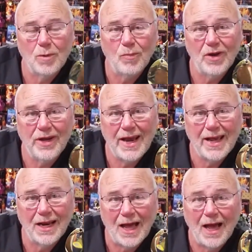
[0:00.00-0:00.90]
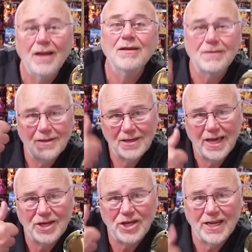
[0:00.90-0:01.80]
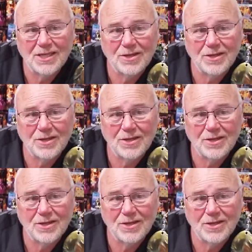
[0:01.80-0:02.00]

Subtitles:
Compleat Angler. Catch you next